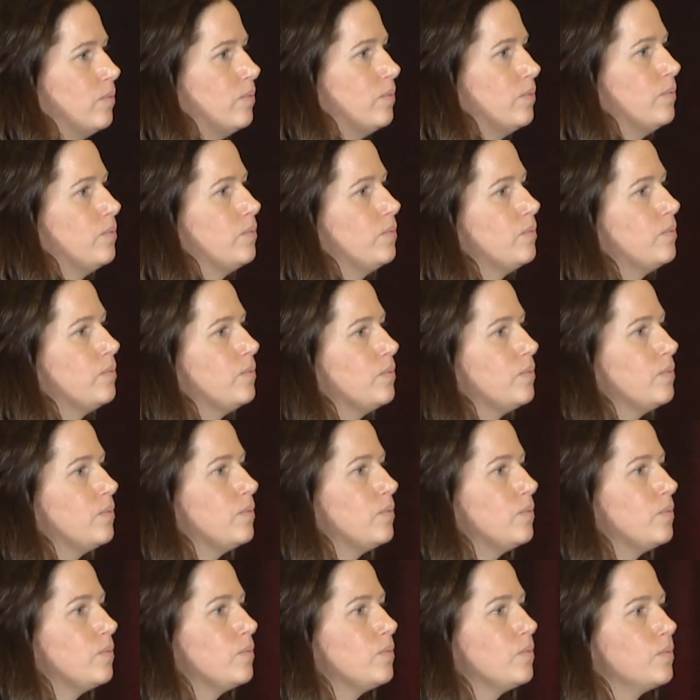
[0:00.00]
Um, we
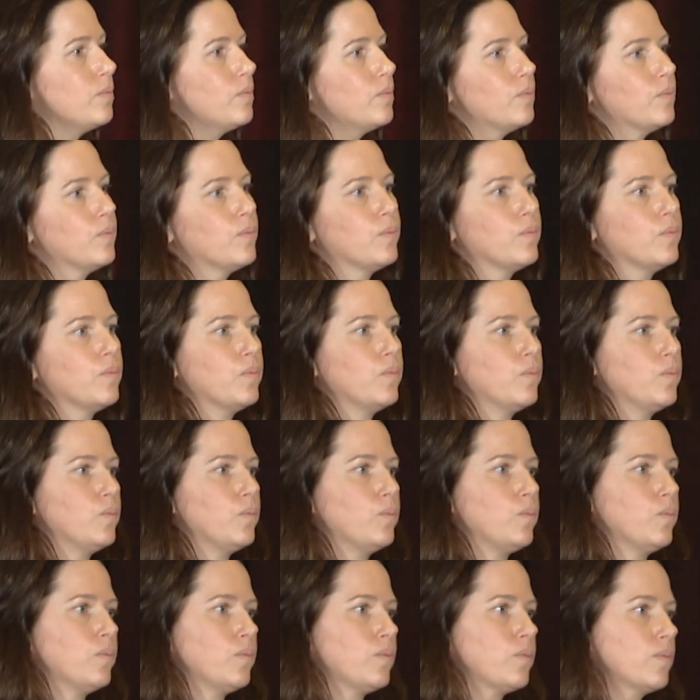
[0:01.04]
have a question from
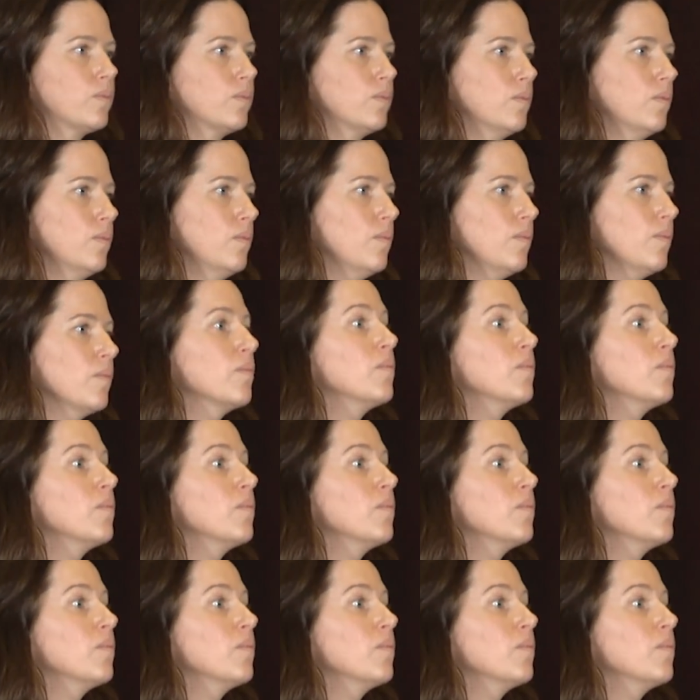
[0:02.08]
WIDS Calgary.